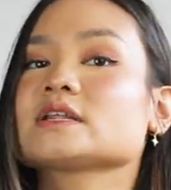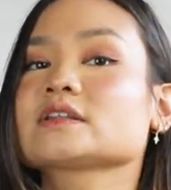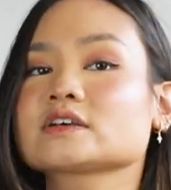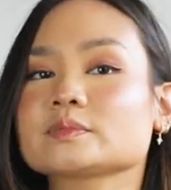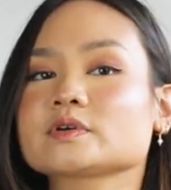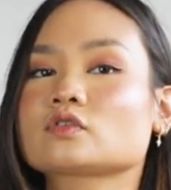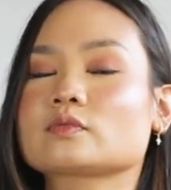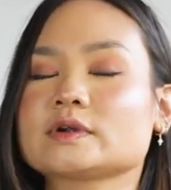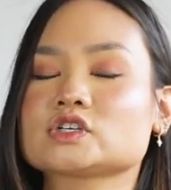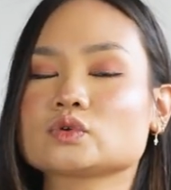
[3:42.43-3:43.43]
a little bit over
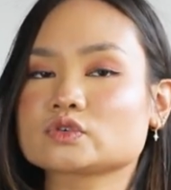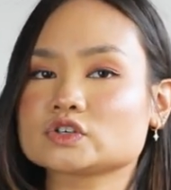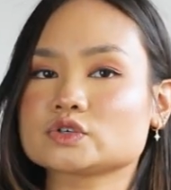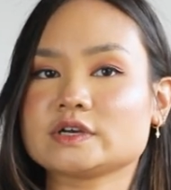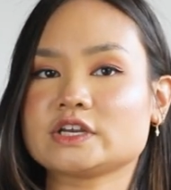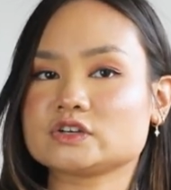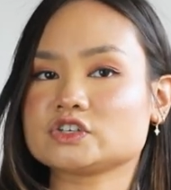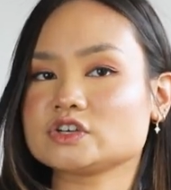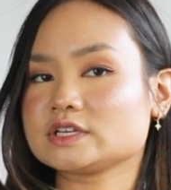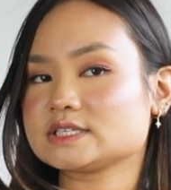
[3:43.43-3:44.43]
my shoulders right here,
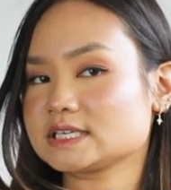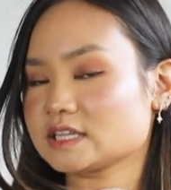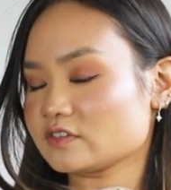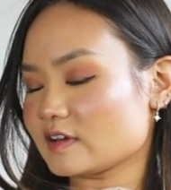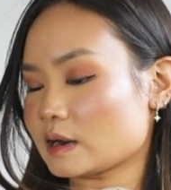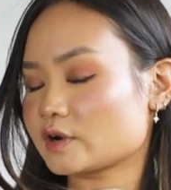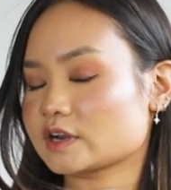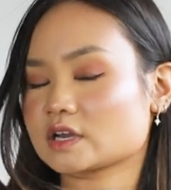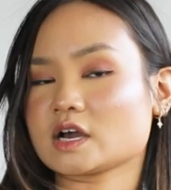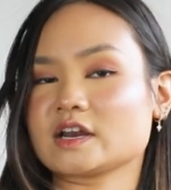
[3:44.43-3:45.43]
so you're gonna see the
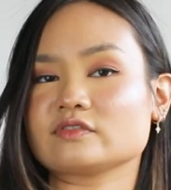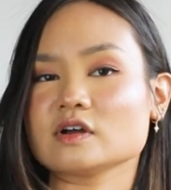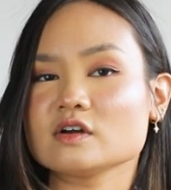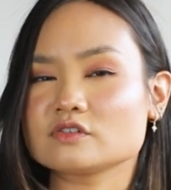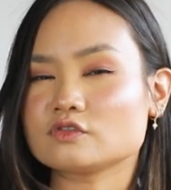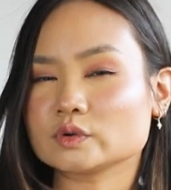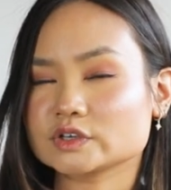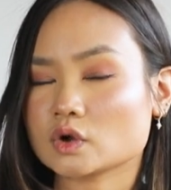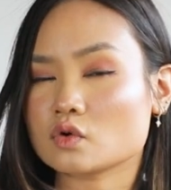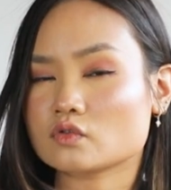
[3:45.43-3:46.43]
fabric kind of
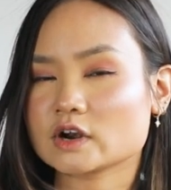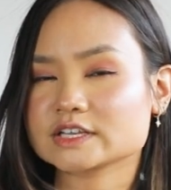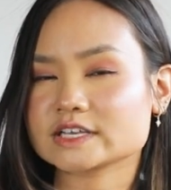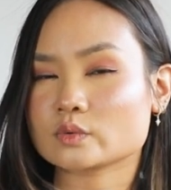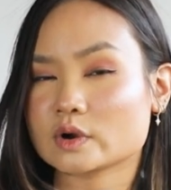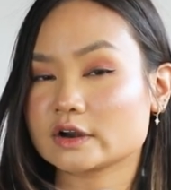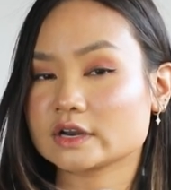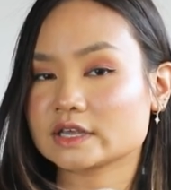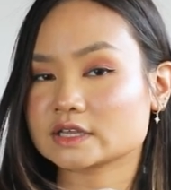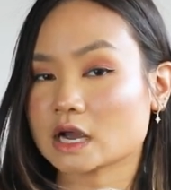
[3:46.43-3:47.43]
folding over as I wear
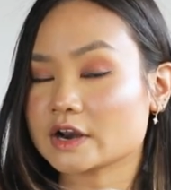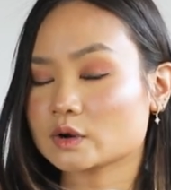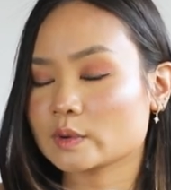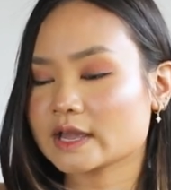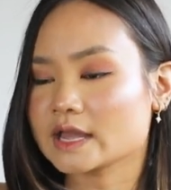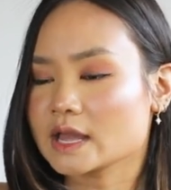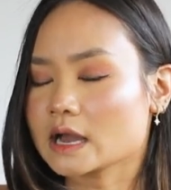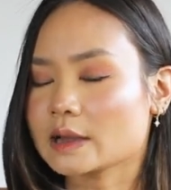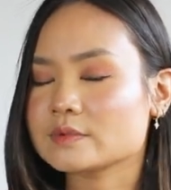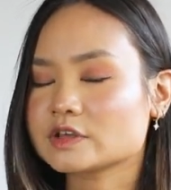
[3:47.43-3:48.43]
it in the cutaway.
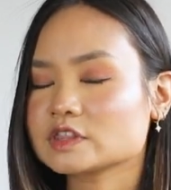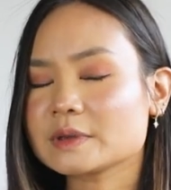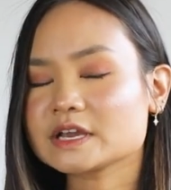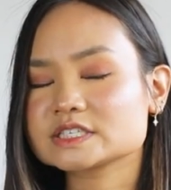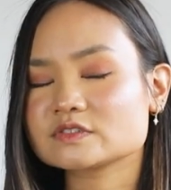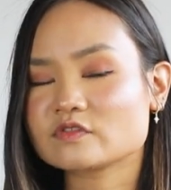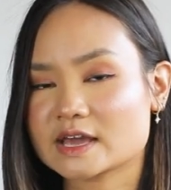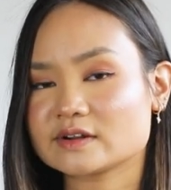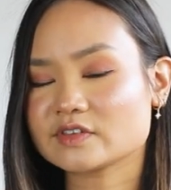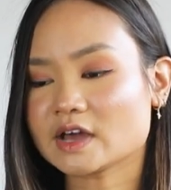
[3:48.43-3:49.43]
I'm not the biggest
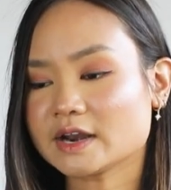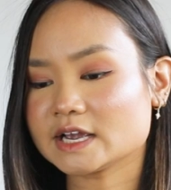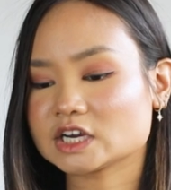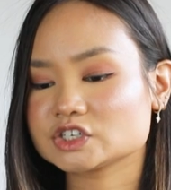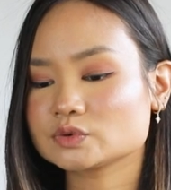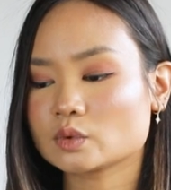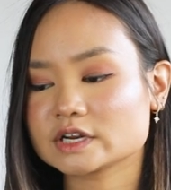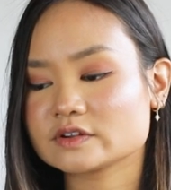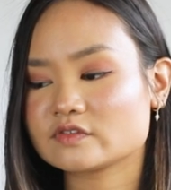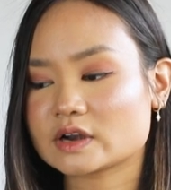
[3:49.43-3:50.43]
fan of that. I actually
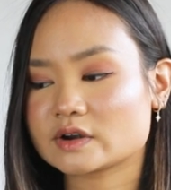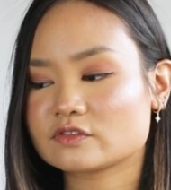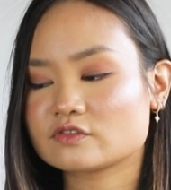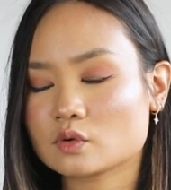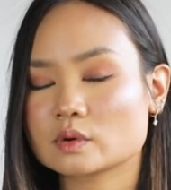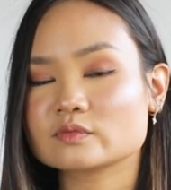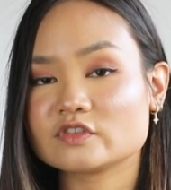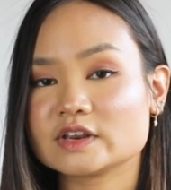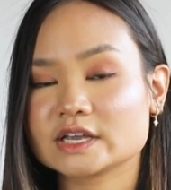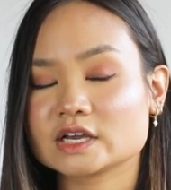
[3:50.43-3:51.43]
wanted a very
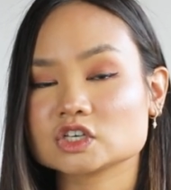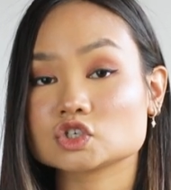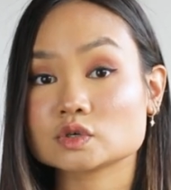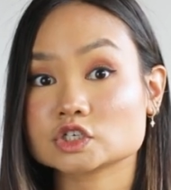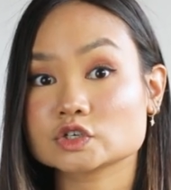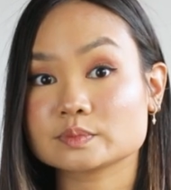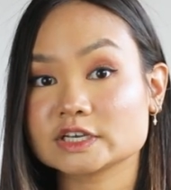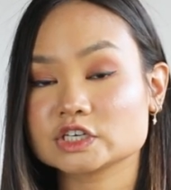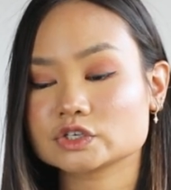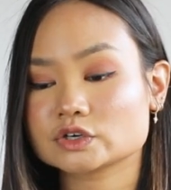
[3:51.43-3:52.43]
form-fitting structured
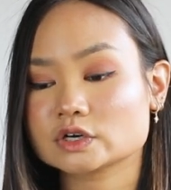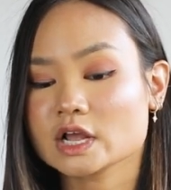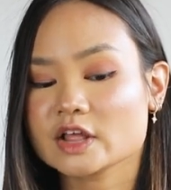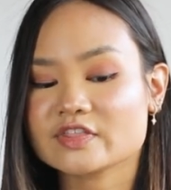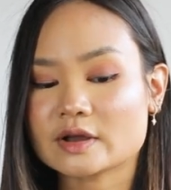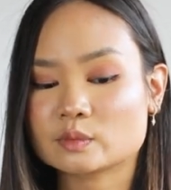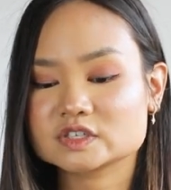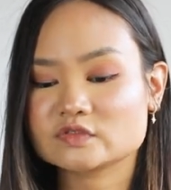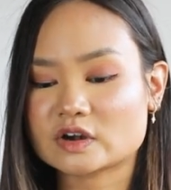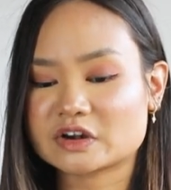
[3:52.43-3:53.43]
blazer that
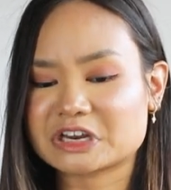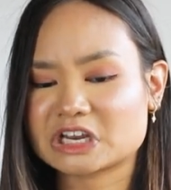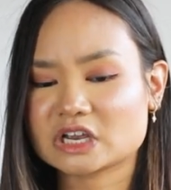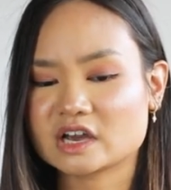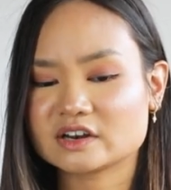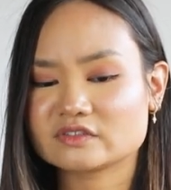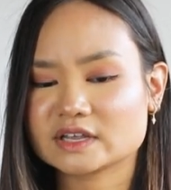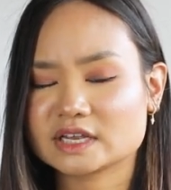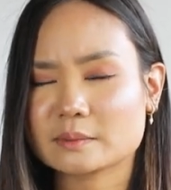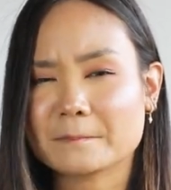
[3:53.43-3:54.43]
was very kind of
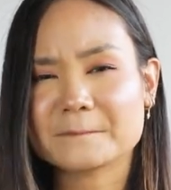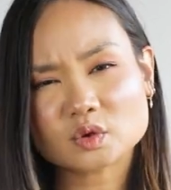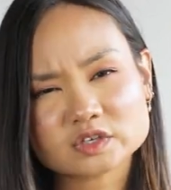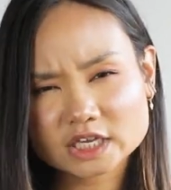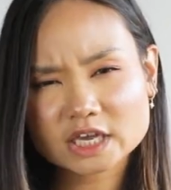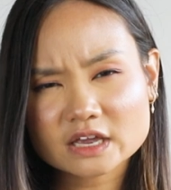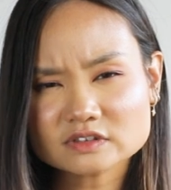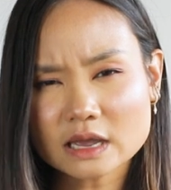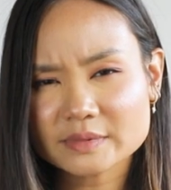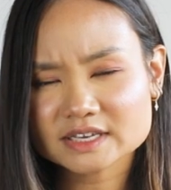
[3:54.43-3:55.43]
like bulky,
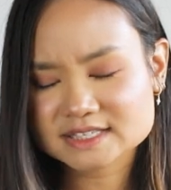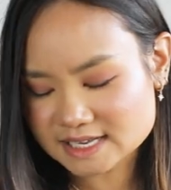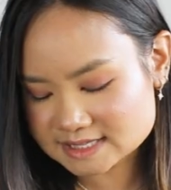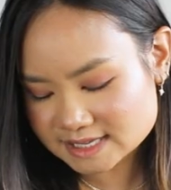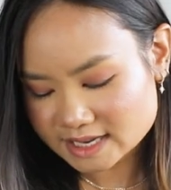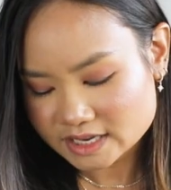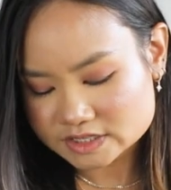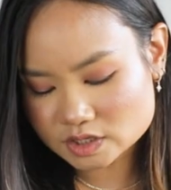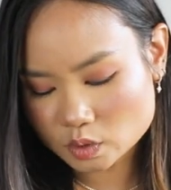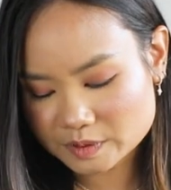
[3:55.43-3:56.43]
if that makes sense.
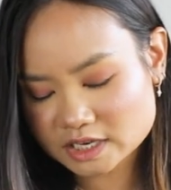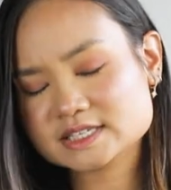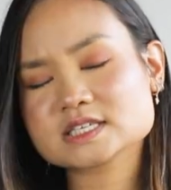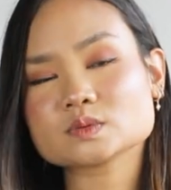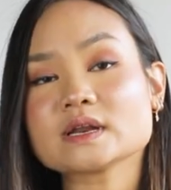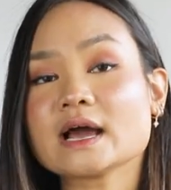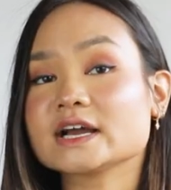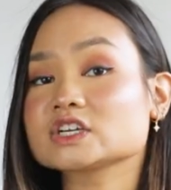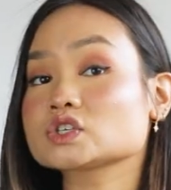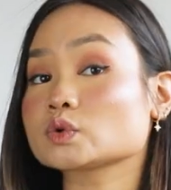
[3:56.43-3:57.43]
So because this one
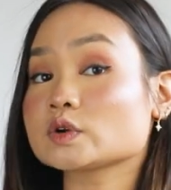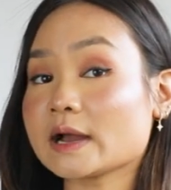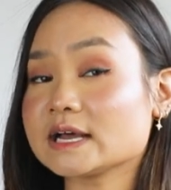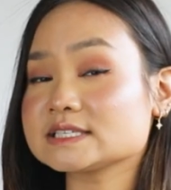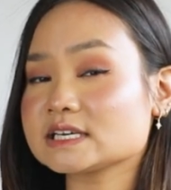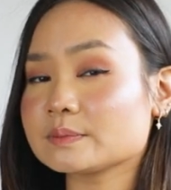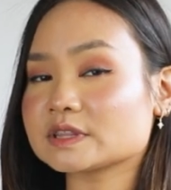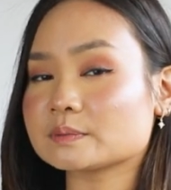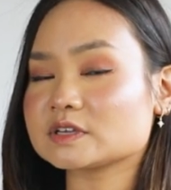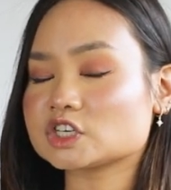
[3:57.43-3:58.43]
has shoulder pads in it,
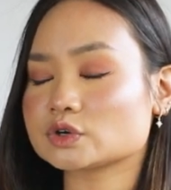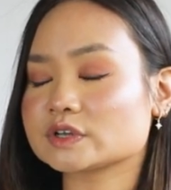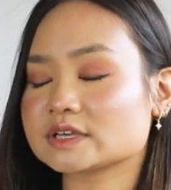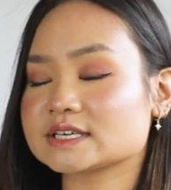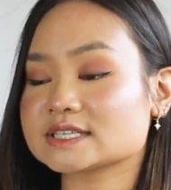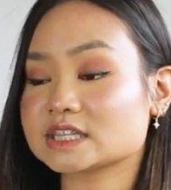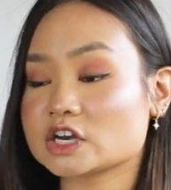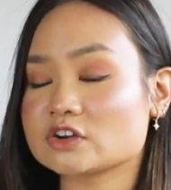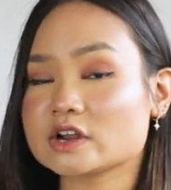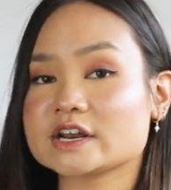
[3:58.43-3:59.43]
but the material is
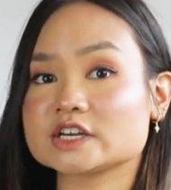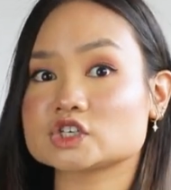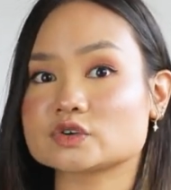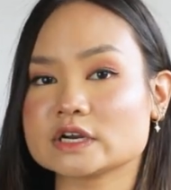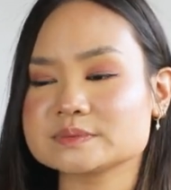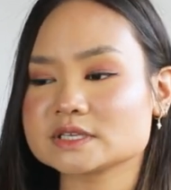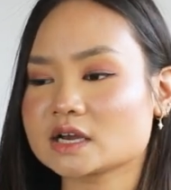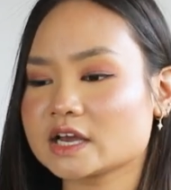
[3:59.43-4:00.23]
thinner and it drapes, it